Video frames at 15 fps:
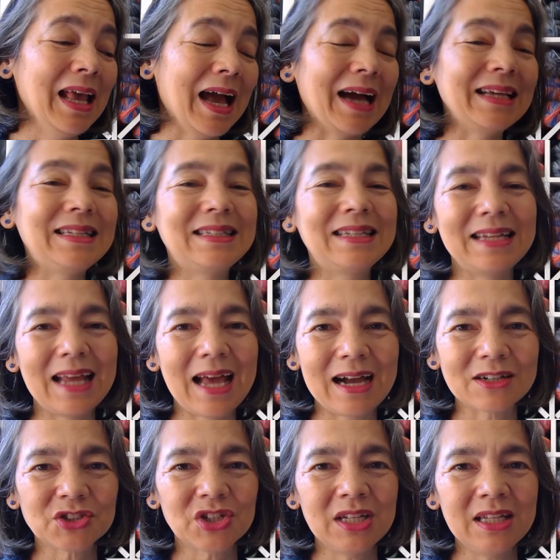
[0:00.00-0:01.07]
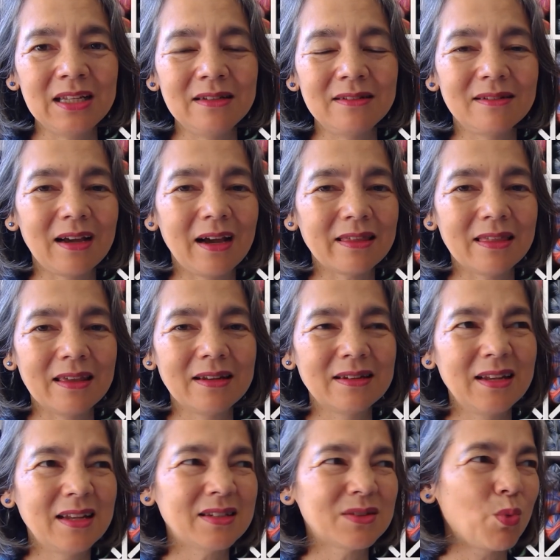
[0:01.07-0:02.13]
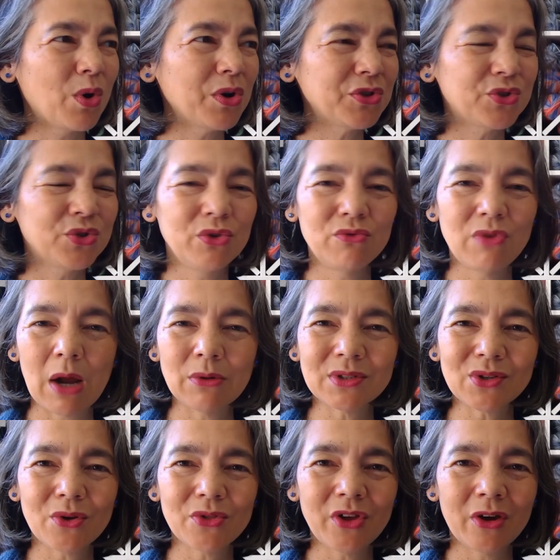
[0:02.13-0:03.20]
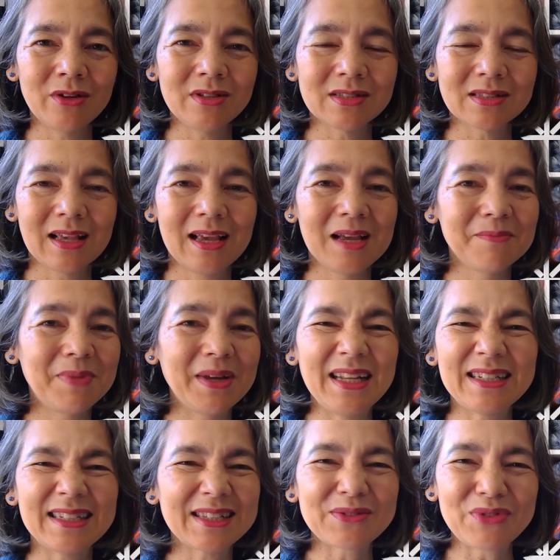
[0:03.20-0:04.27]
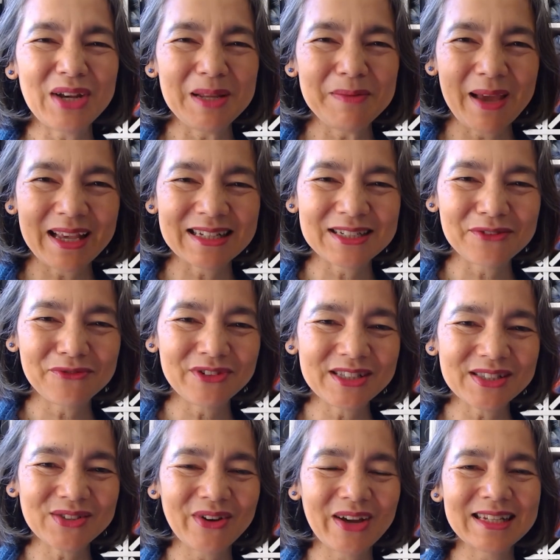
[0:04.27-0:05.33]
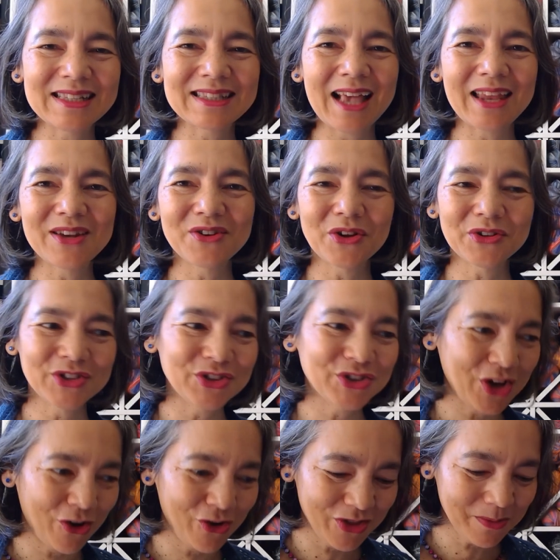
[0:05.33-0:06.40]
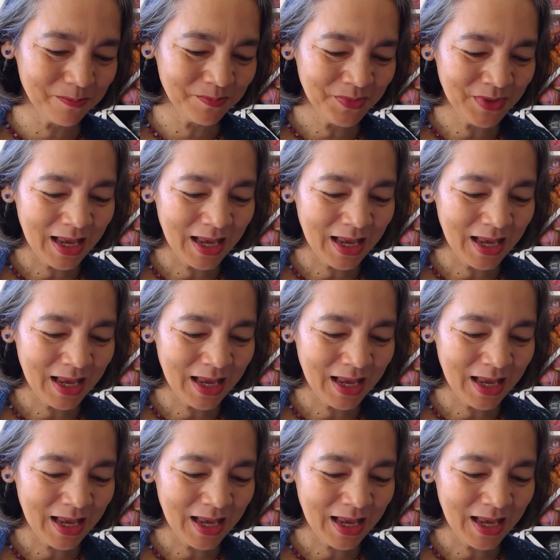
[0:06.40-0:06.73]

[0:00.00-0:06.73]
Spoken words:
I did actually, I think, knit 1 or 2 rounds on those, but it doesn't really make a difference, so I decided not to show them.